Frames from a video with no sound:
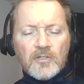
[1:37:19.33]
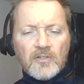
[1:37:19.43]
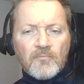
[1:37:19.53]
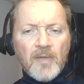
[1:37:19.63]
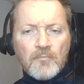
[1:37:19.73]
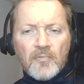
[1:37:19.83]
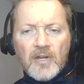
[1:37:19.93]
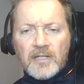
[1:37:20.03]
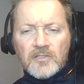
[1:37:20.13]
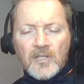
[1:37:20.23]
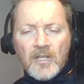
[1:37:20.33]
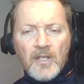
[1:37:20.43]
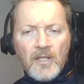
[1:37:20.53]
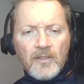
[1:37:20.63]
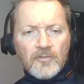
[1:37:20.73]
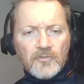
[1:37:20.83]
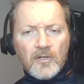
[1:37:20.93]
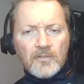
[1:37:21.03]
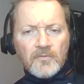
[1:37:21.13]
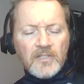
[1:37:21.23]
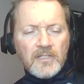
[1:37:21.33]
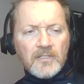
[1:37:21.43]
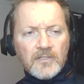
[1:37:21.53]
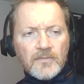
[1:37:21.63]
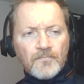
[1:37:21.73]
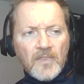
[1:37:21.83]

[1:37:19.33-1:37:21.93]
of membranes. There's all of these